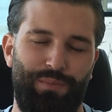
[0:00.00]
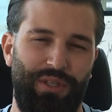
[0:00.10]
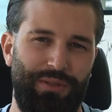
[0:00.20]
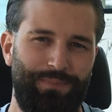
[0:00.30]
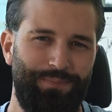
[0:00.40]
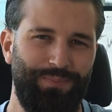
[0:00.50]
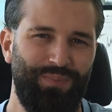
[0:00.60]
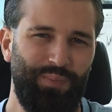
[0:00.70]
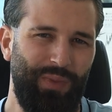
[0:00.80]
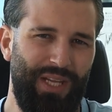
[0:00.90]
but
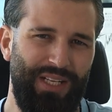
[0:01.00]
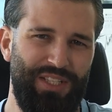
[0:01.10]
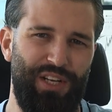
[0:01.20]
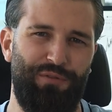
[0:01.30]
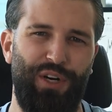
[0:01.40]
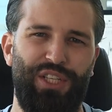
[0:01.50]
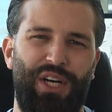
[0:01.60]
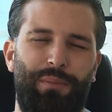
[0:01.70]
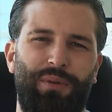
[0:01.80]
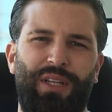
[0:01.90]
let's say, for
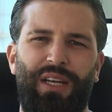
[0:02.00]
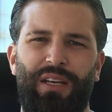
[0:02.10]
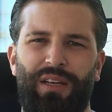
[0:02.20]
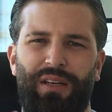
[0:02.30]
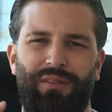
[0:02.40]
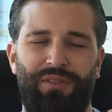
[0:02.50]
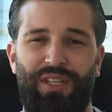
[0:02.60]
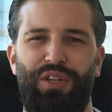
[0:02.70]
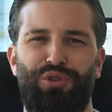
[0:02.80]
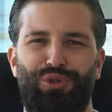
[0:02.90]
example, they
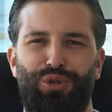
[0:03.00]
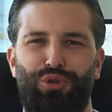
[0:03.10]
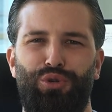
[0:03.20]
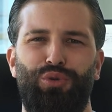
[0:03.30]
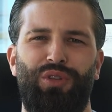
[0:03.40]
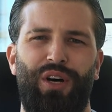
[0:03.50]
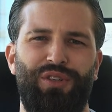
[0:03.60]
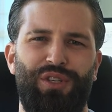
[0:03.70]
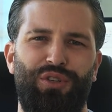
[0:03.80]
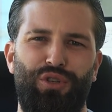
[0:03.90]
send you your
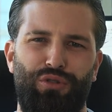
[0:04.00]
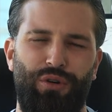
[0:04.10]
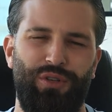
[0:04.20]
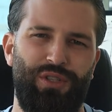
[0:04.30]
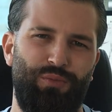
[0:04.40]
2,000 euros,